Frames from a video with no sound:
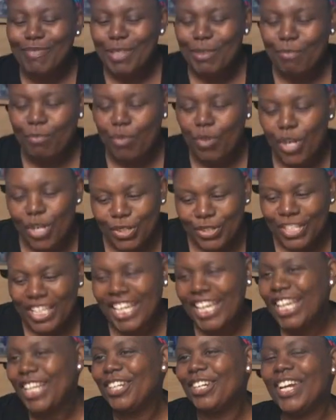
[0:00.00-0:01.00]
be
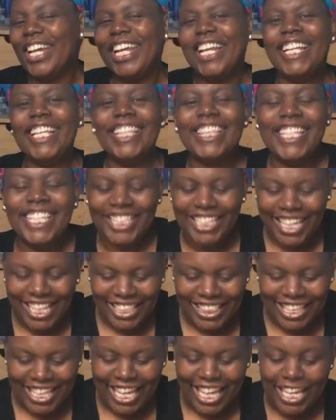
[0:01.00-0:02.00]
broken or anything
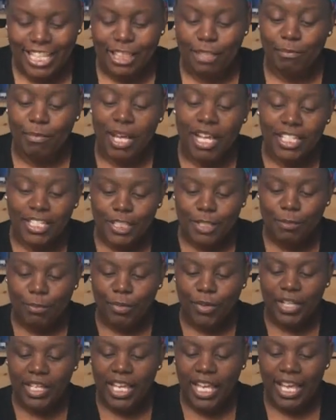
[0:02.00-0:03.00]
like that. The box is
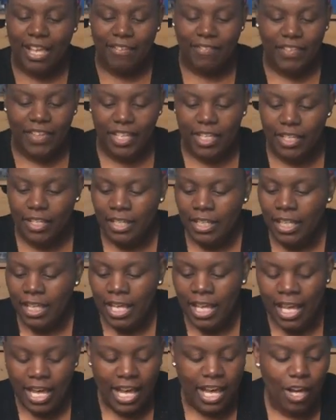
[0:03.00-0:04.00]
pretty heavy.
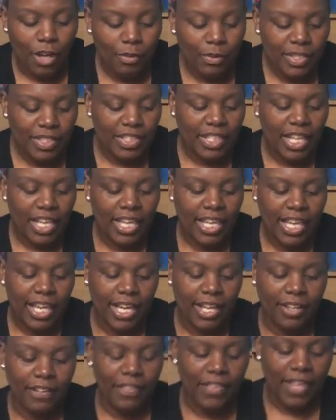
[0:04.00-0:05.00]
I always like
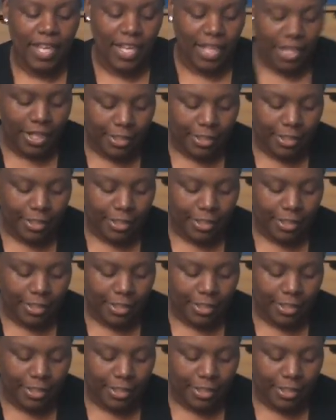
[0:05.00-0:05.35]
how they